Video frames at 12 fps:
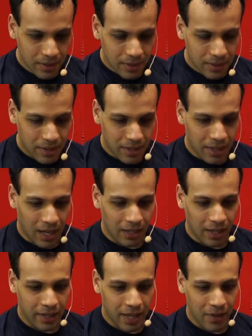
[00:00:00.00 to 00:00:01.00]
Did it not
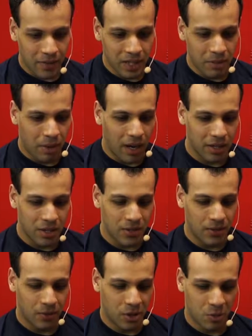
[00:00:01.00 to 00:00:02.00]
like having epoxy
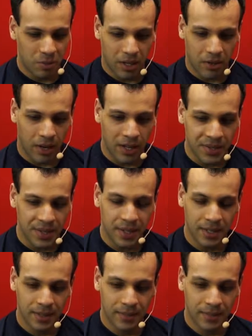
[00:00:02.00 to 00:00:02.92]
over the speaker IC?